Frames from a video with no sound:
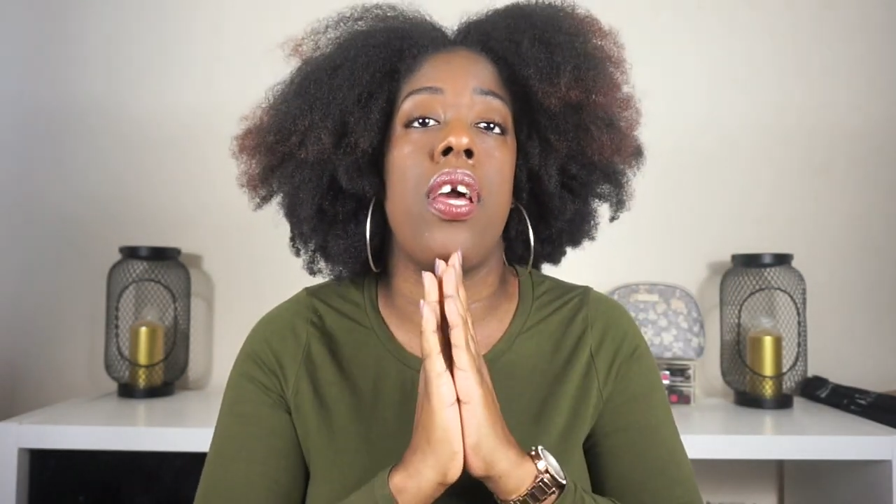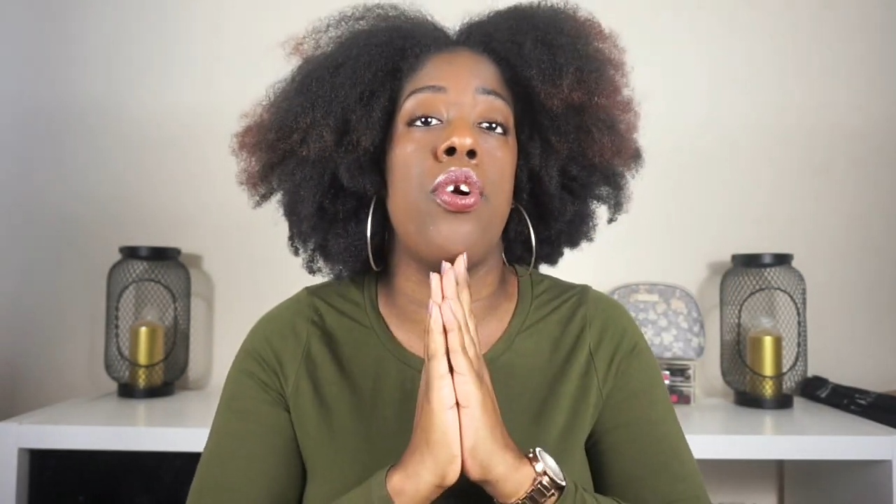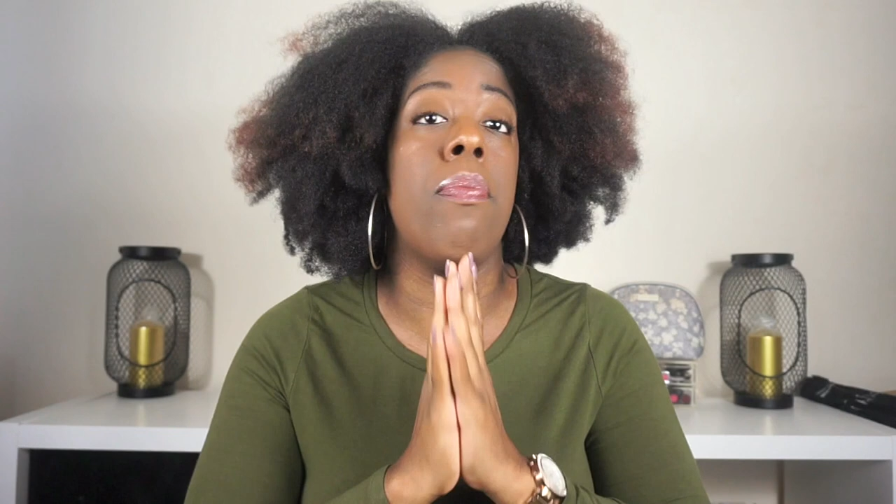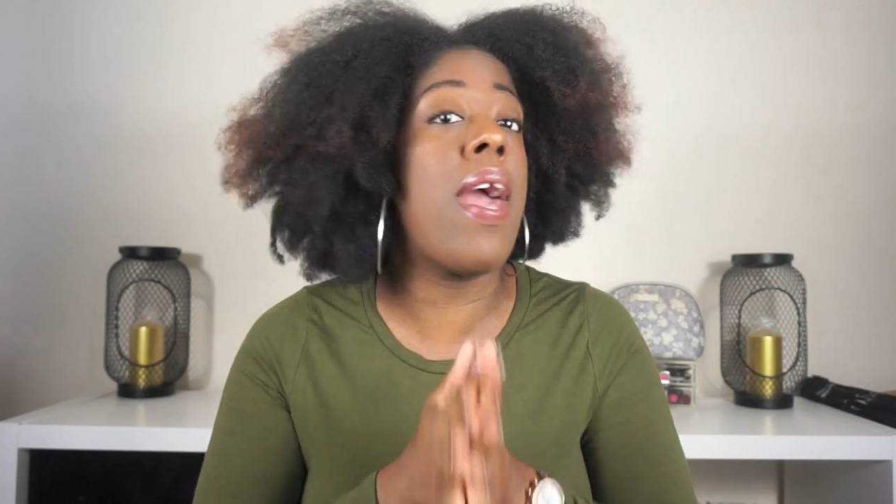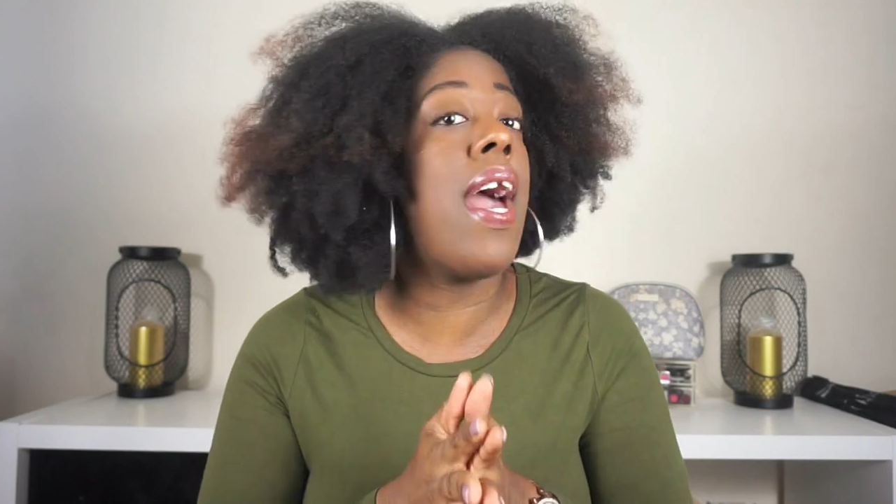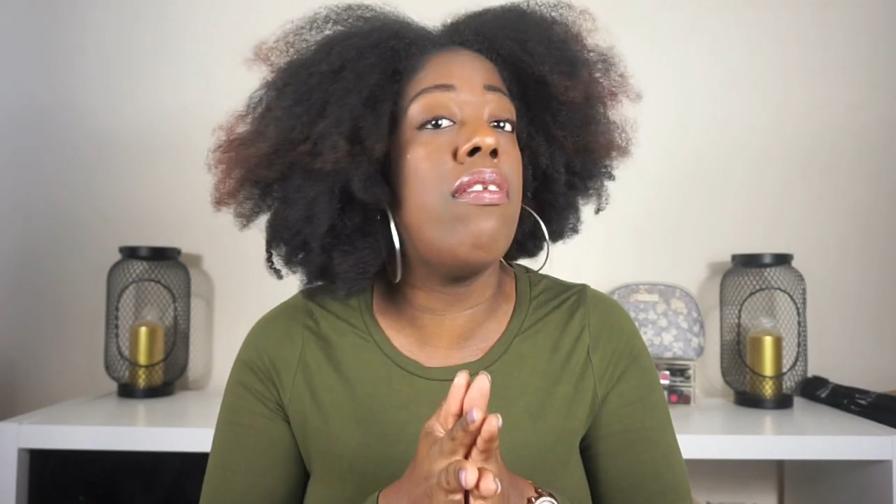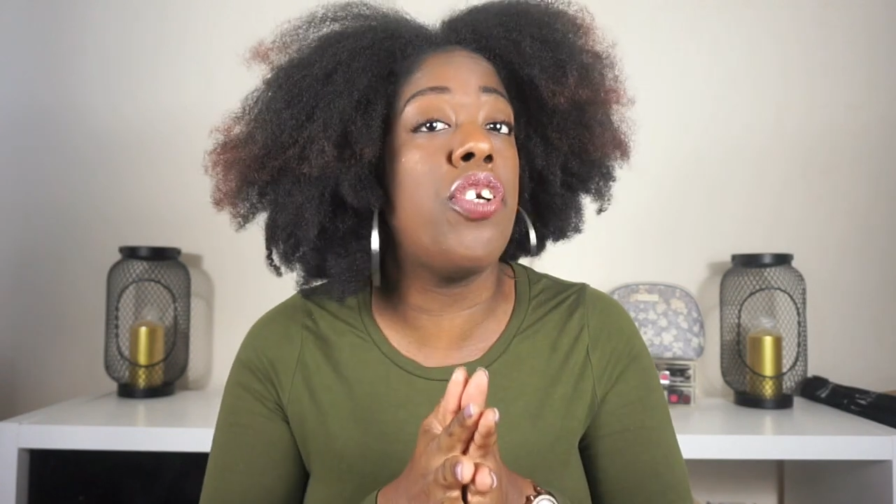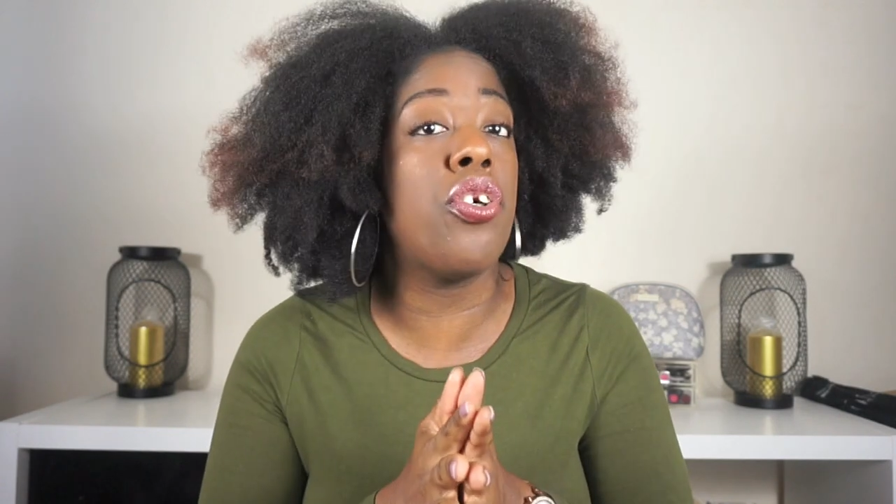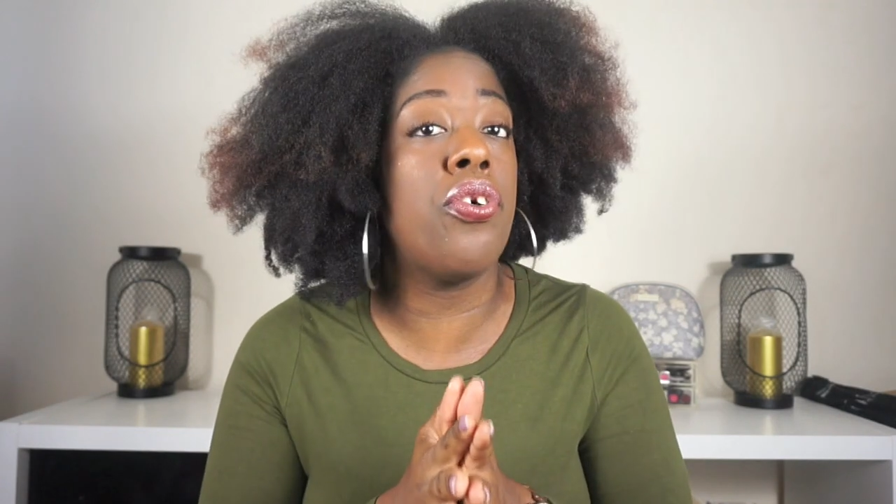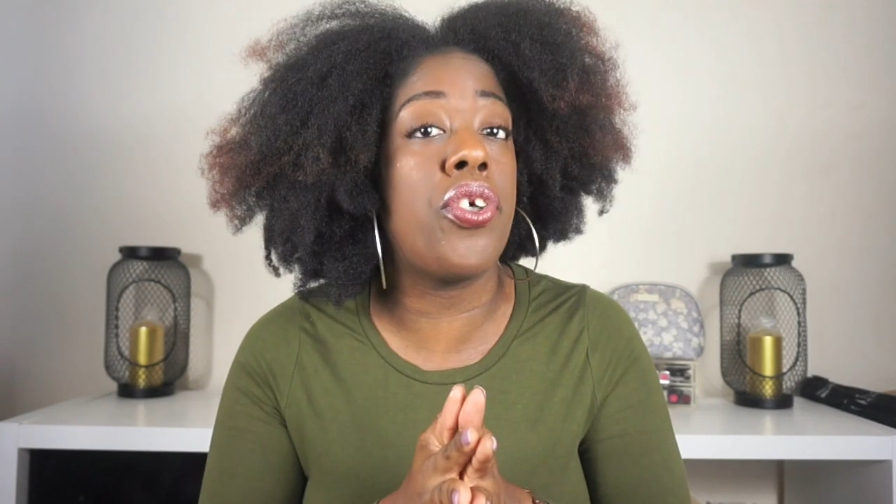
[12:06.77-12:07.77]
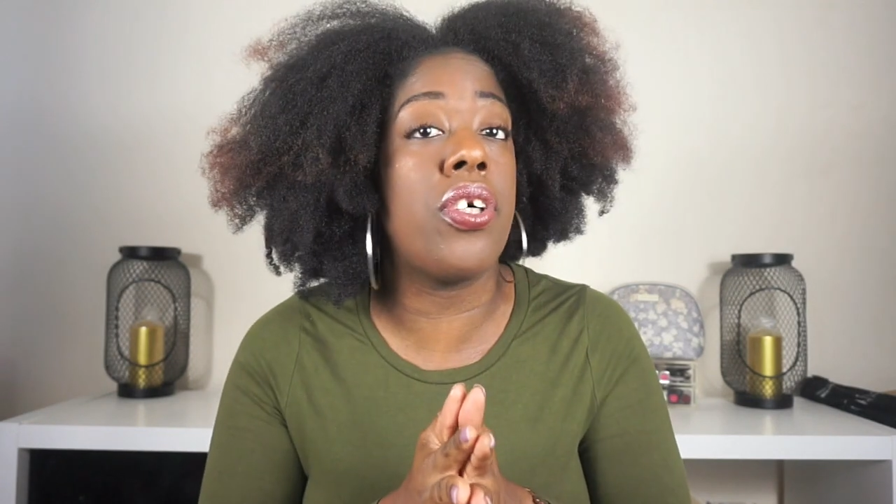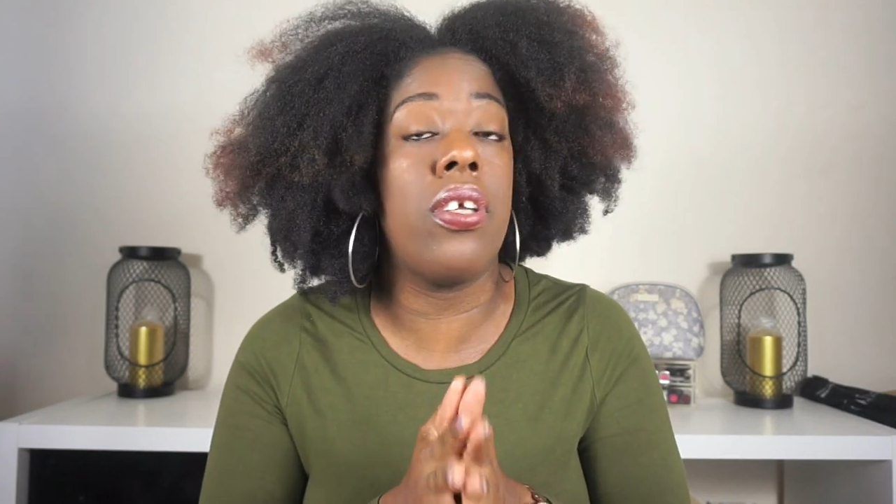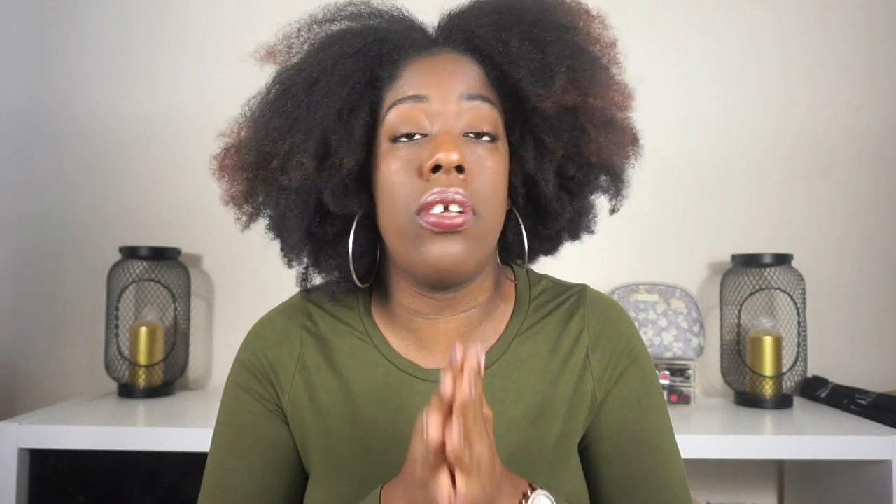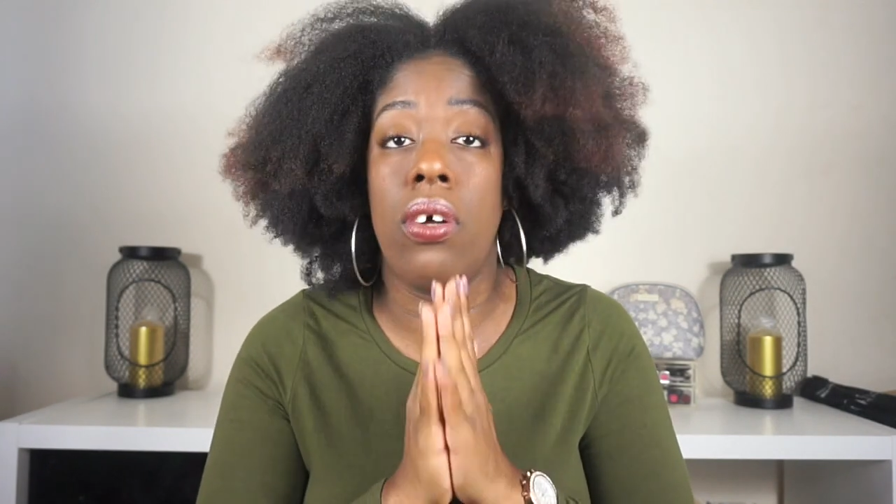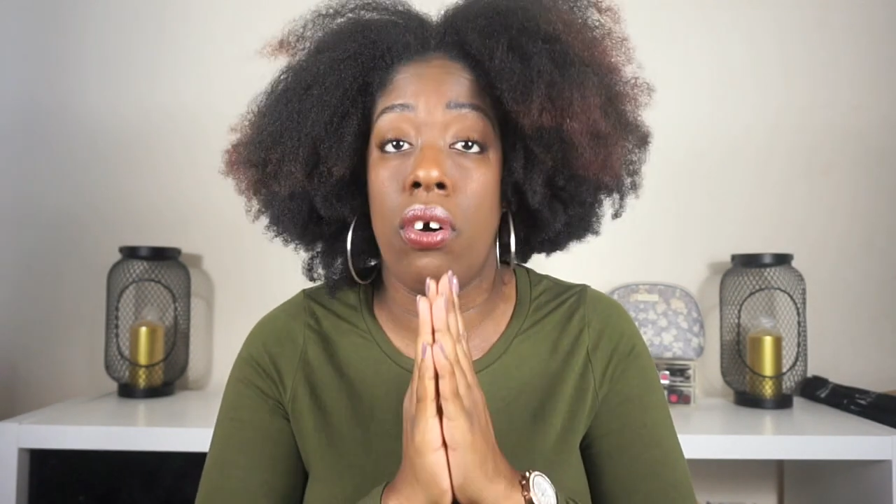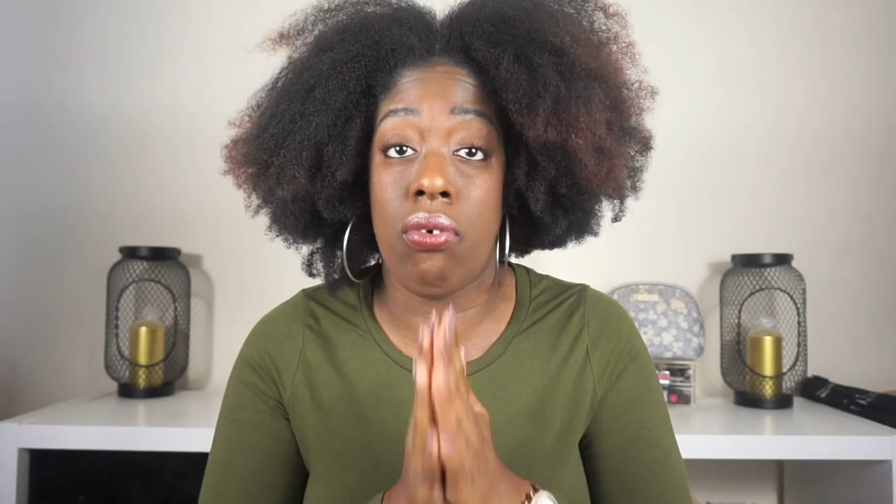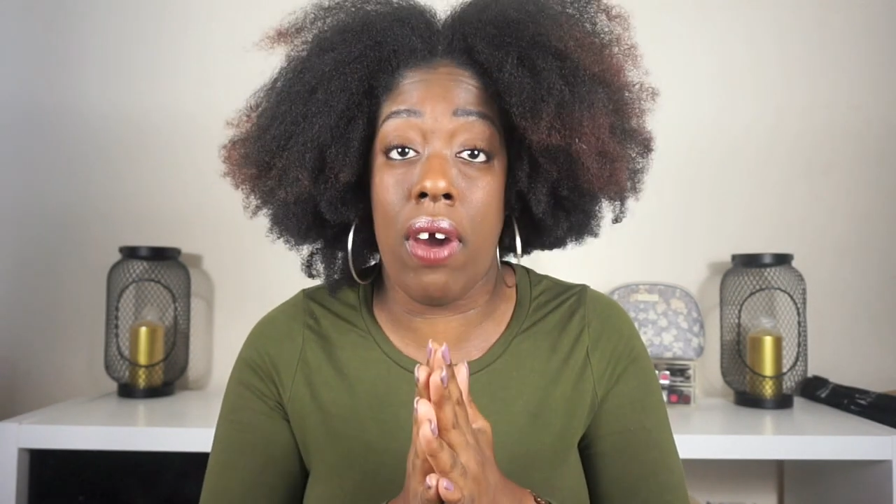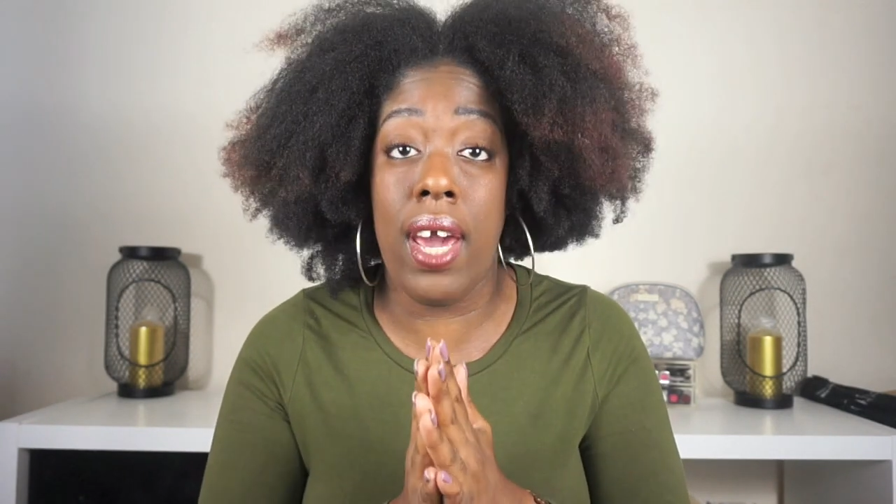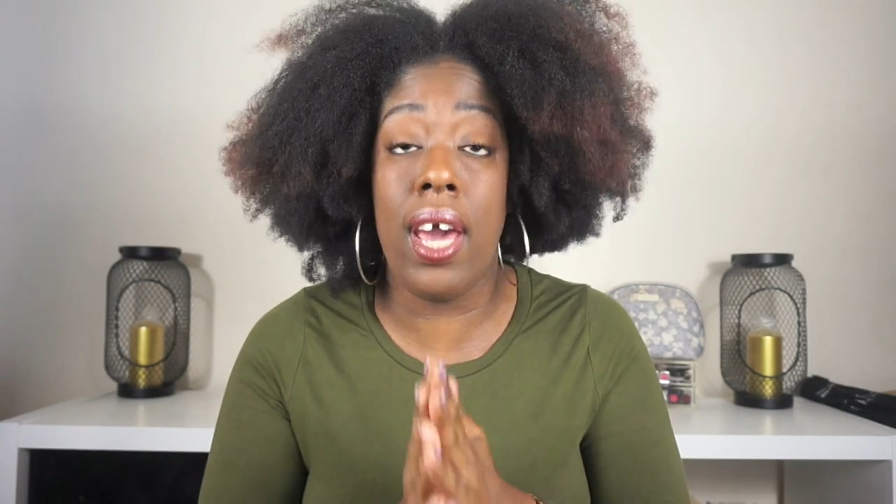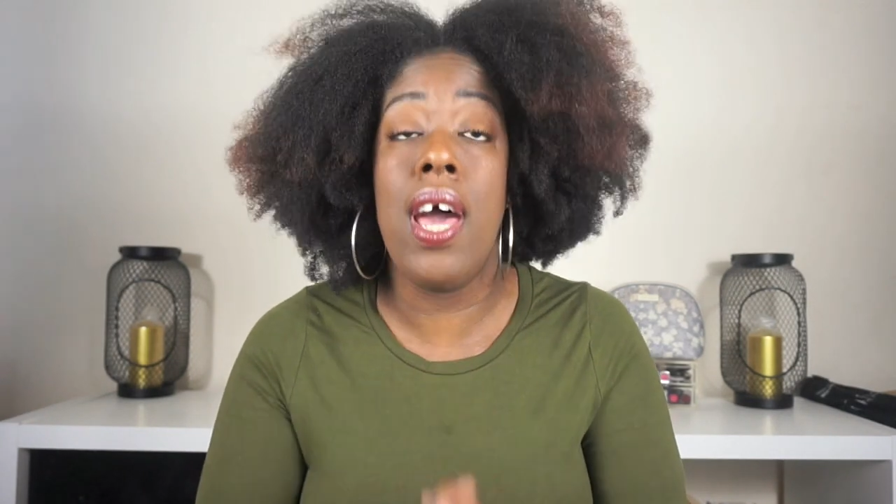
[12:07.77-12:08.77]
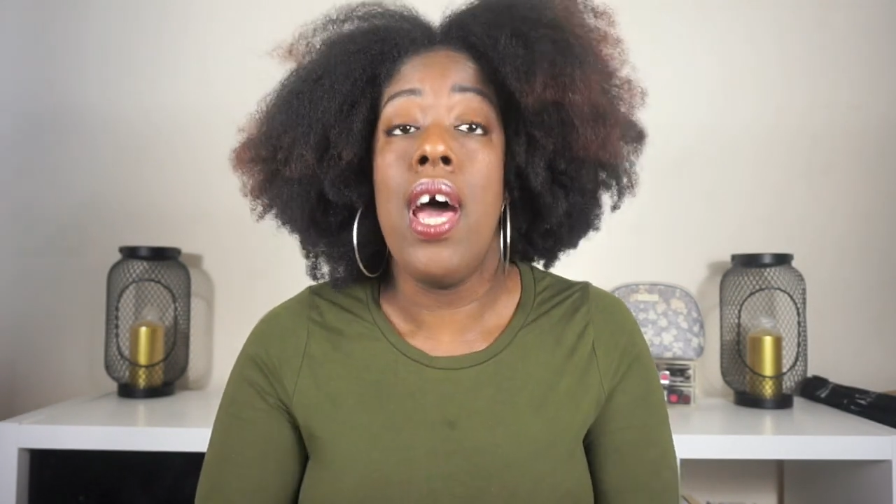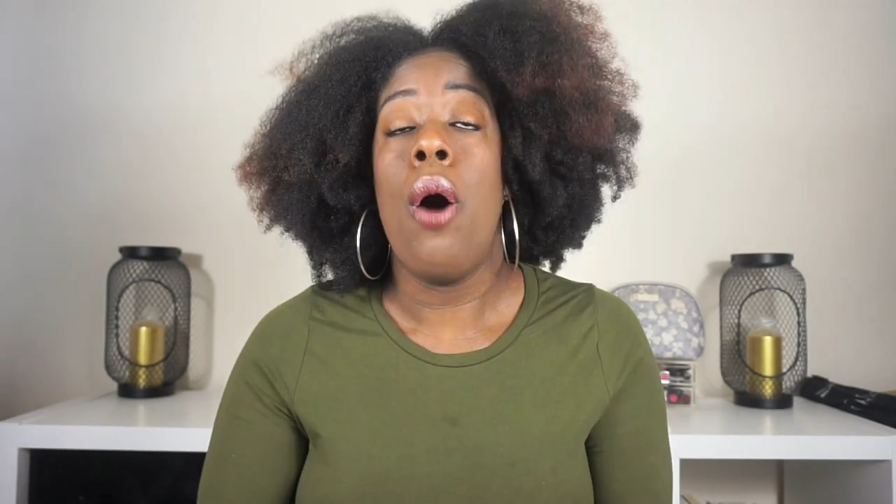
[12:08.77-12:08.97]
You may have children, great,